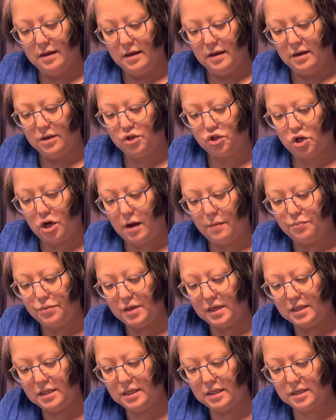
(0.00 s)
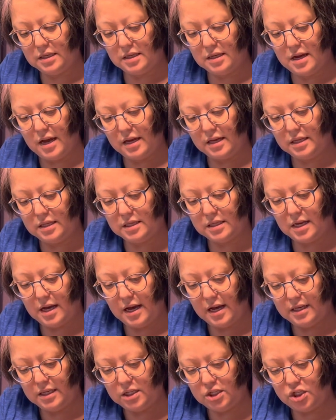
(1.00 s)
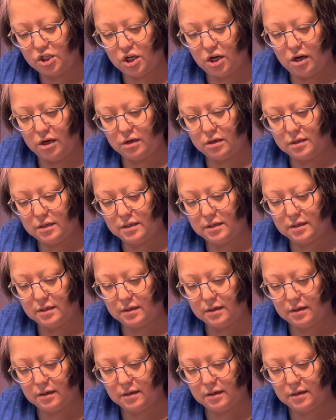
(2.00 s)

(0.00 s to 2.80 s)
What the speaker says: And chop these into nice sized chunks.